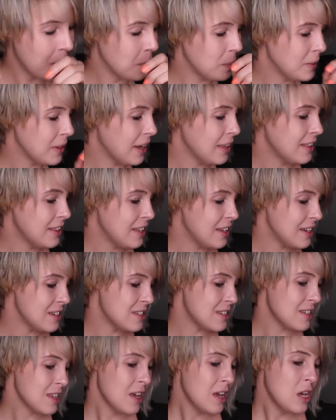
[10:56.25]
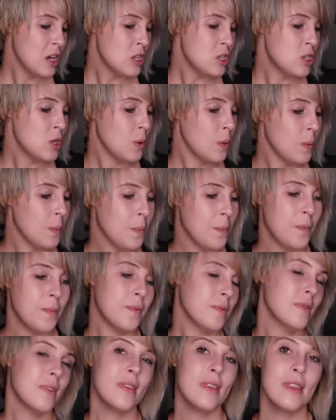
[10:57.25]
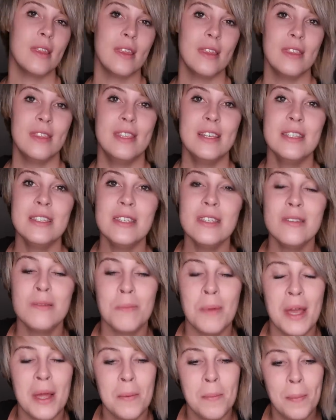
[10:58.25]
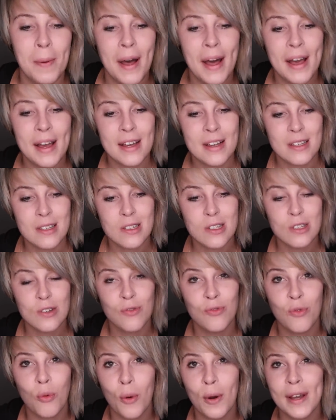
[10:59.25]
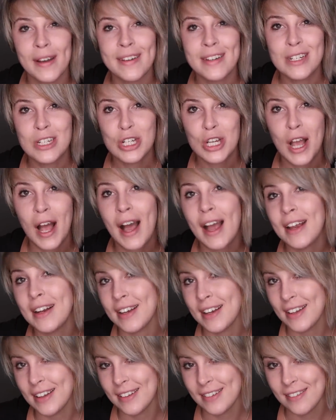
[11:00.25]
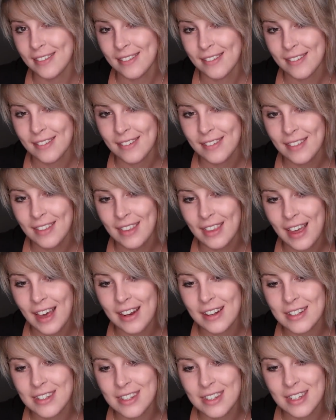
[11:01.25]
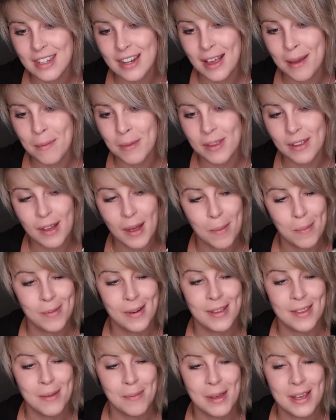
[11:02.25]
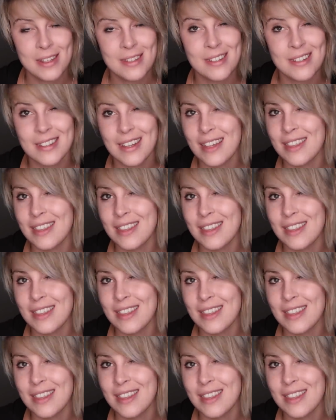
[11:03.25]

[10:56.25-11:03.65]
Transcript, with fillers: Oh, we got this. So this is made by Savoy China. That is the name of the company that makes this.